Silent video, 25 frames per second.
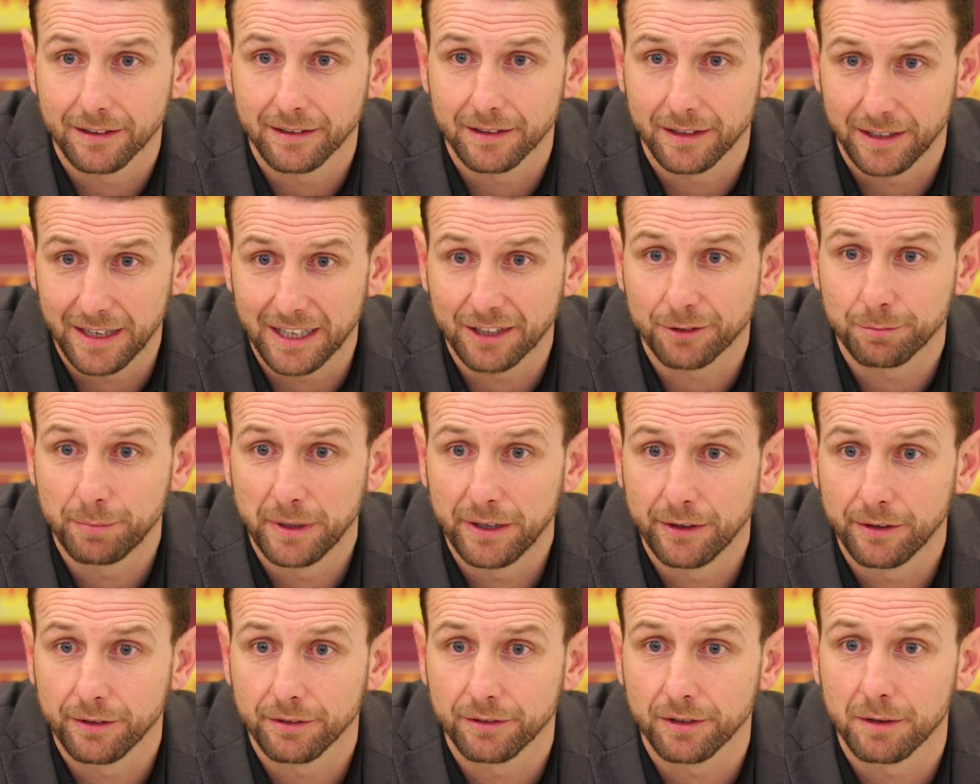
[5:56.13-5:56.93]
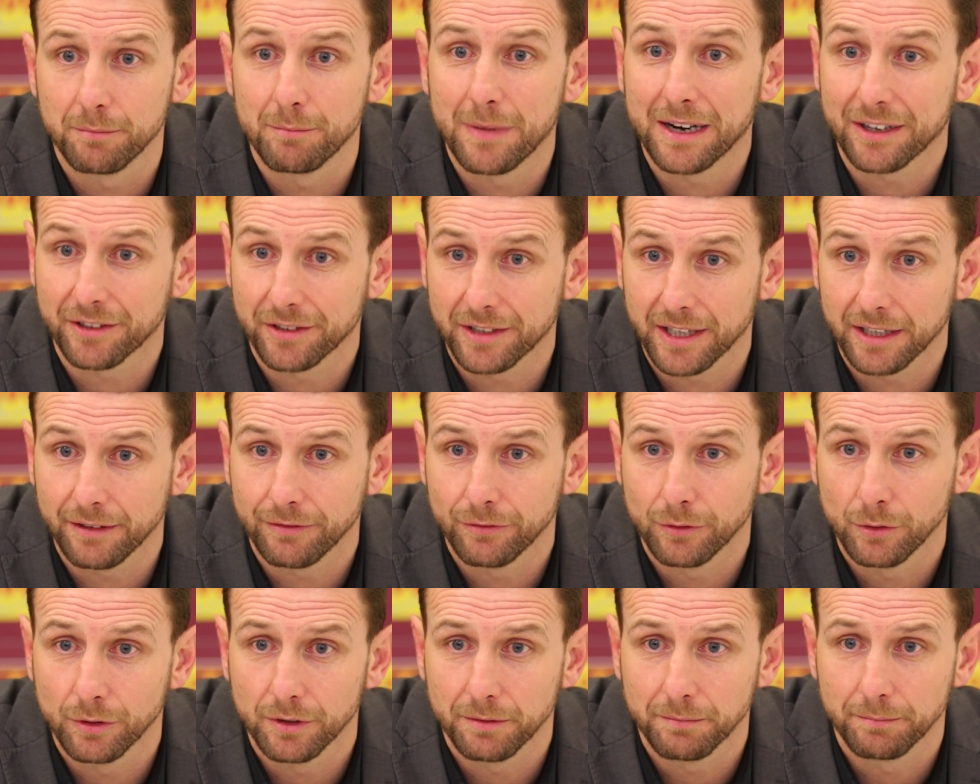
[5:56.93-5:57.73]
an experience on match day
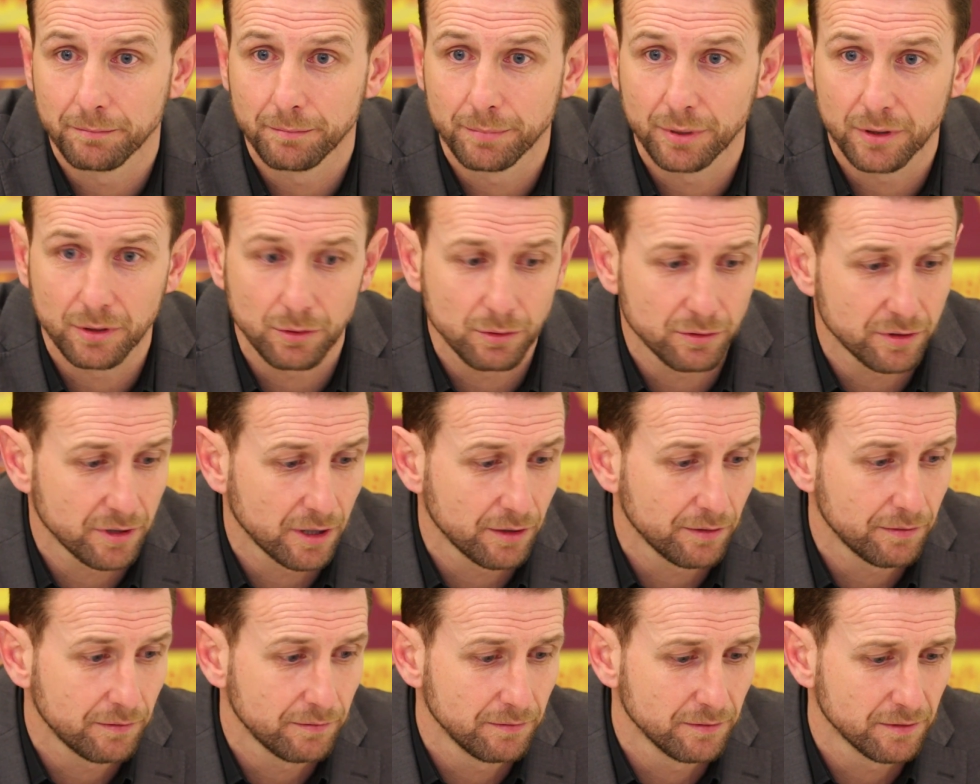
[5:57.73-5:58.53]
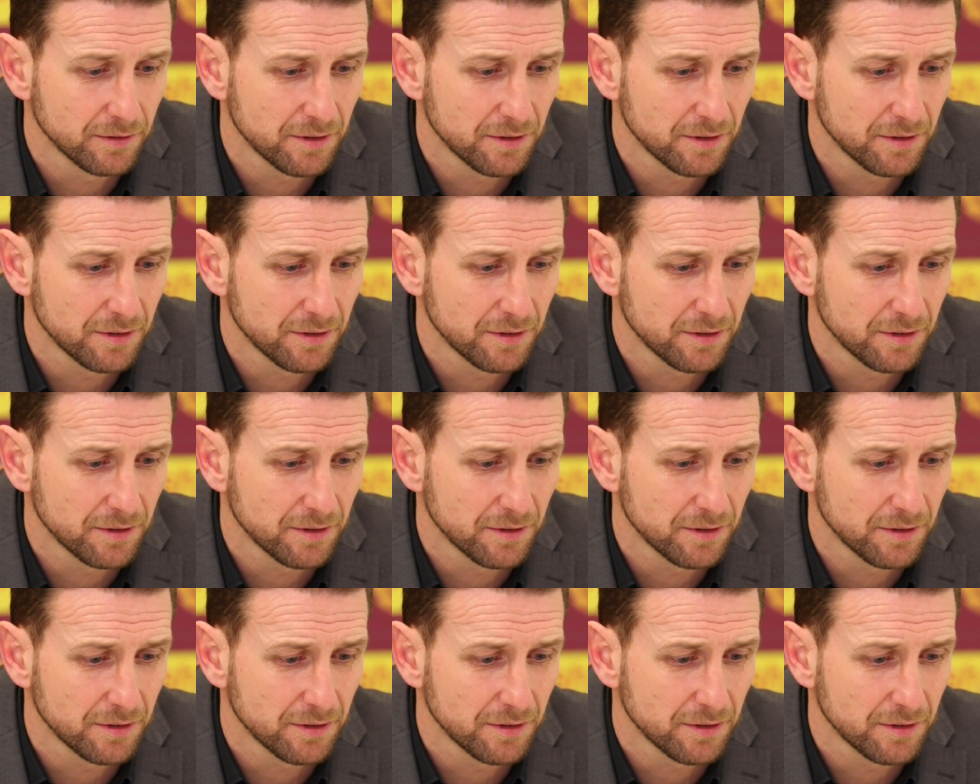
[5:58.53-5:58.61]
for them, but also